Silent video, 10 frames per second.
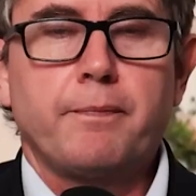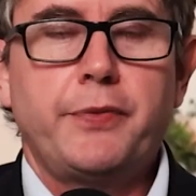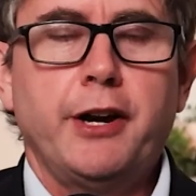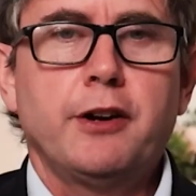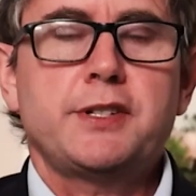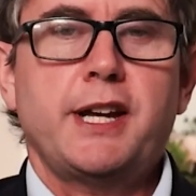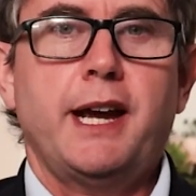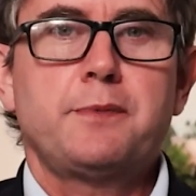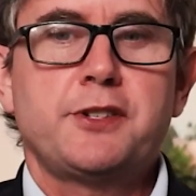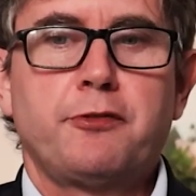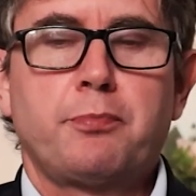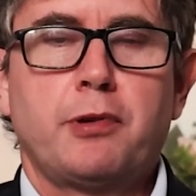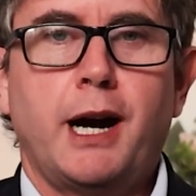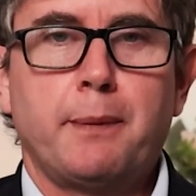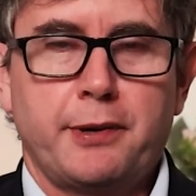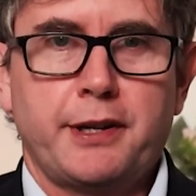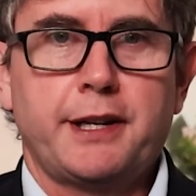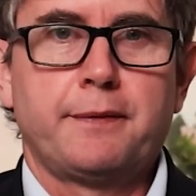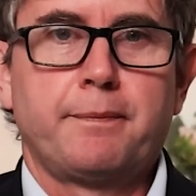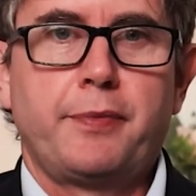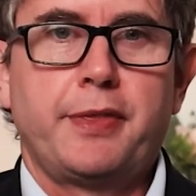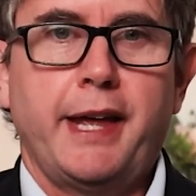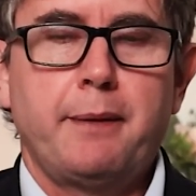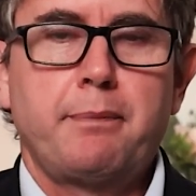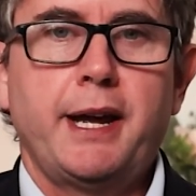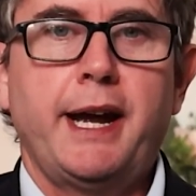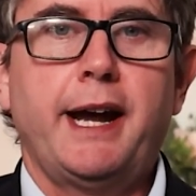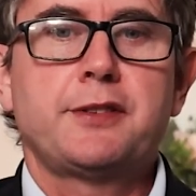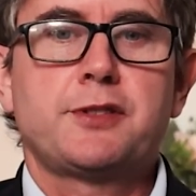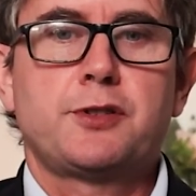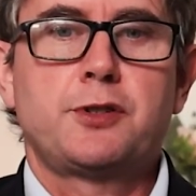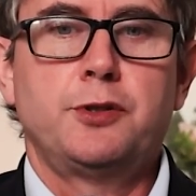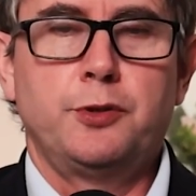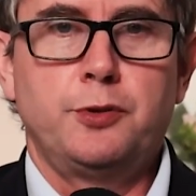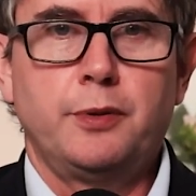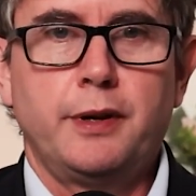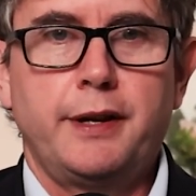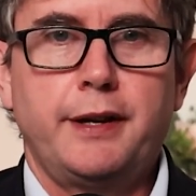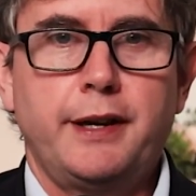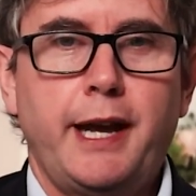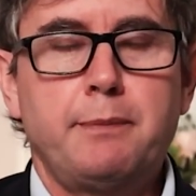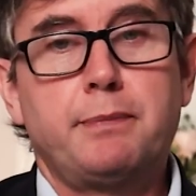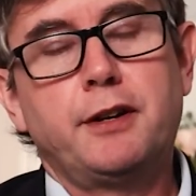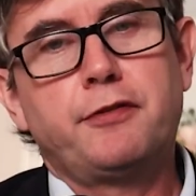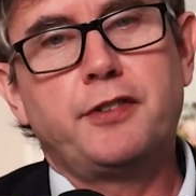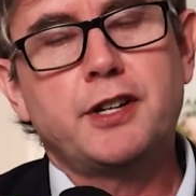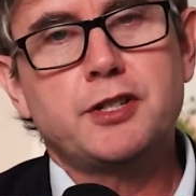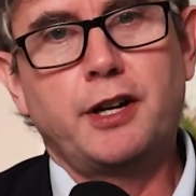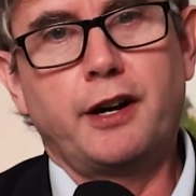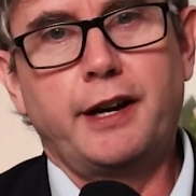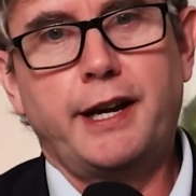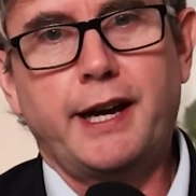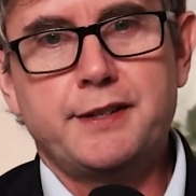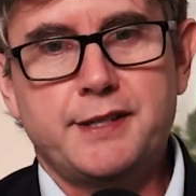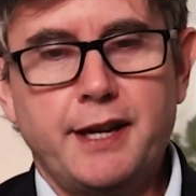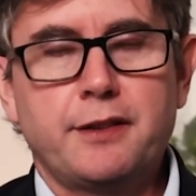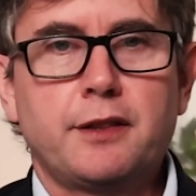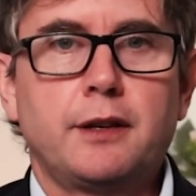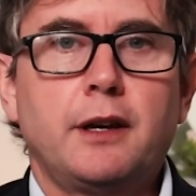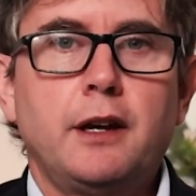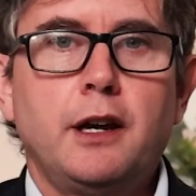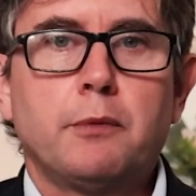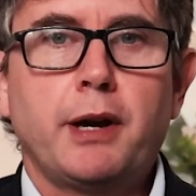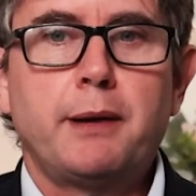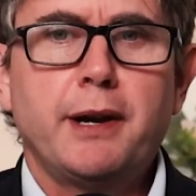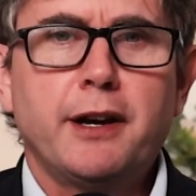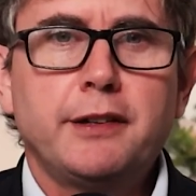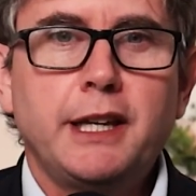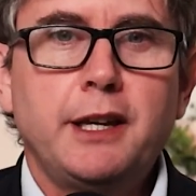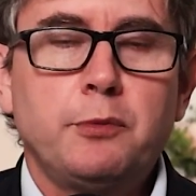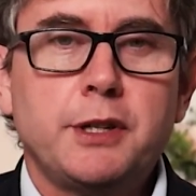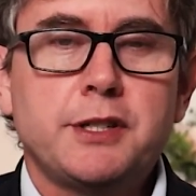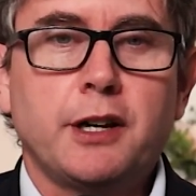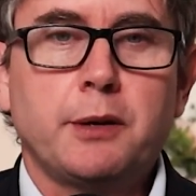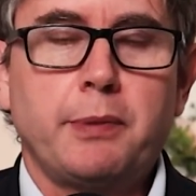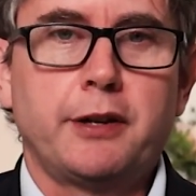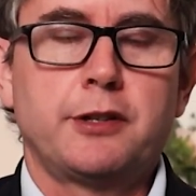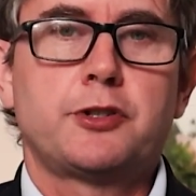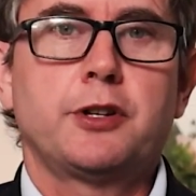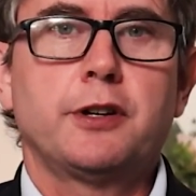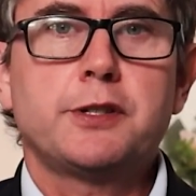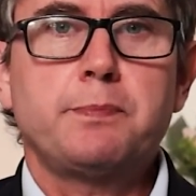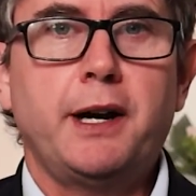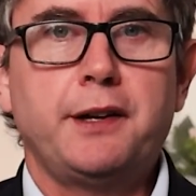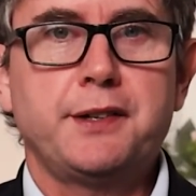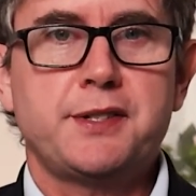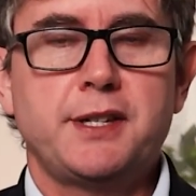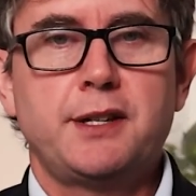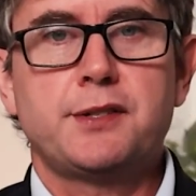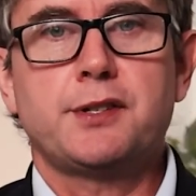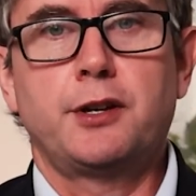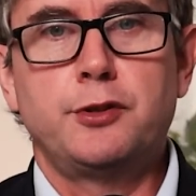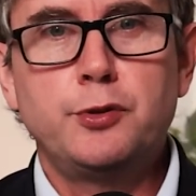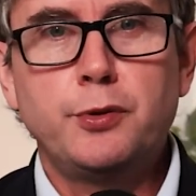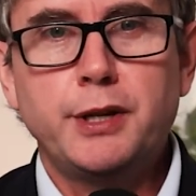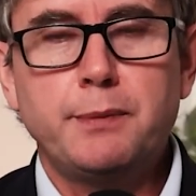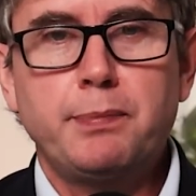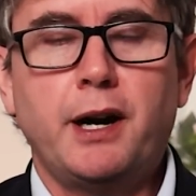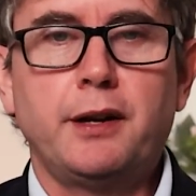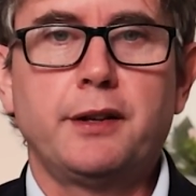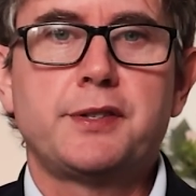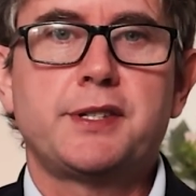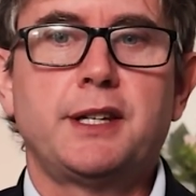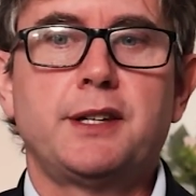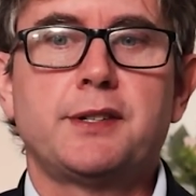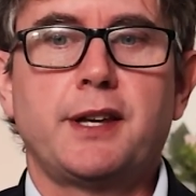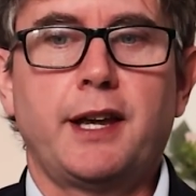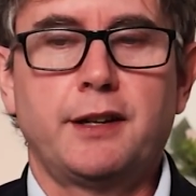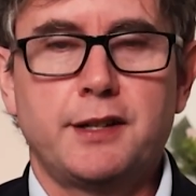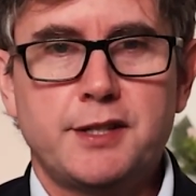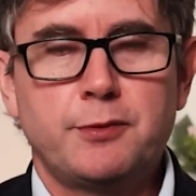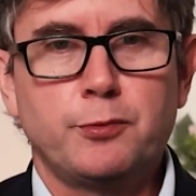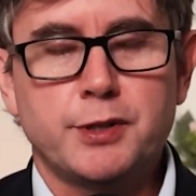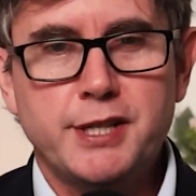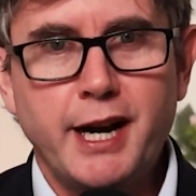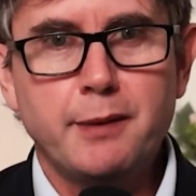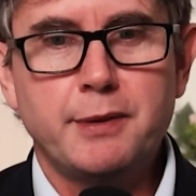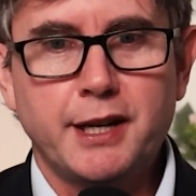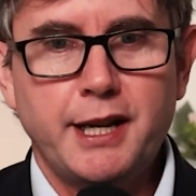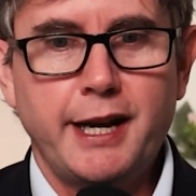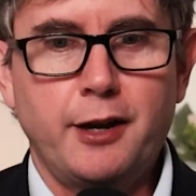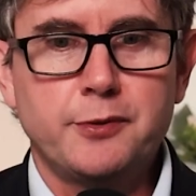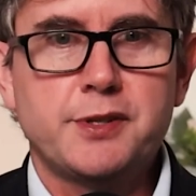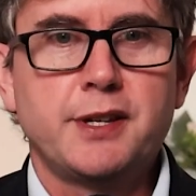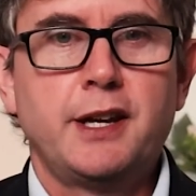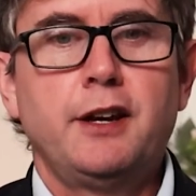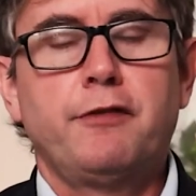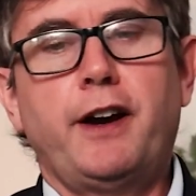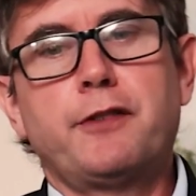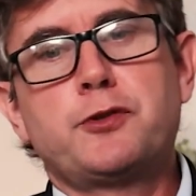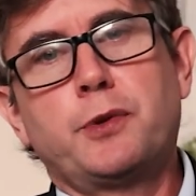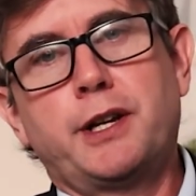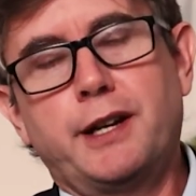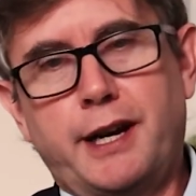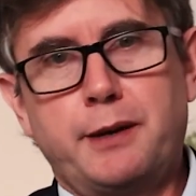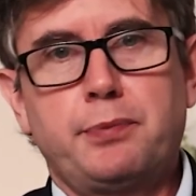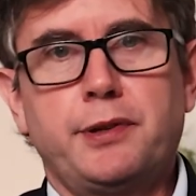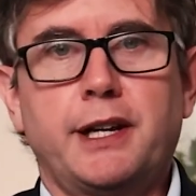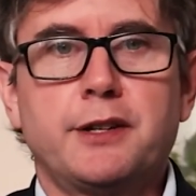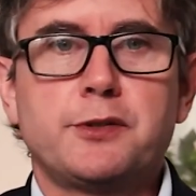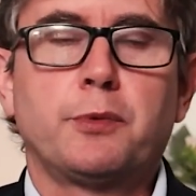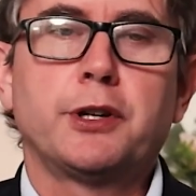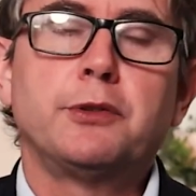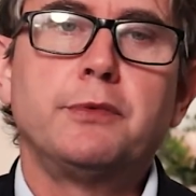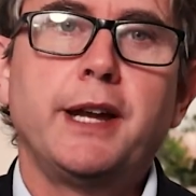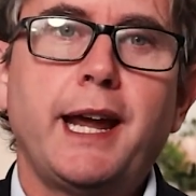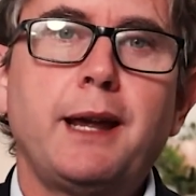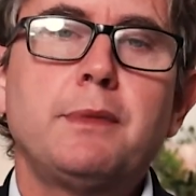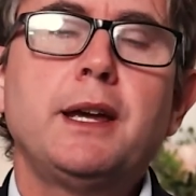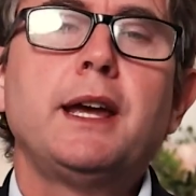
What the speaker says: There are types of property that pass to a beneficiary at death. Primarily, we talk about insurance policies, annuity policies, and retirement accounts, 529 plans, where you name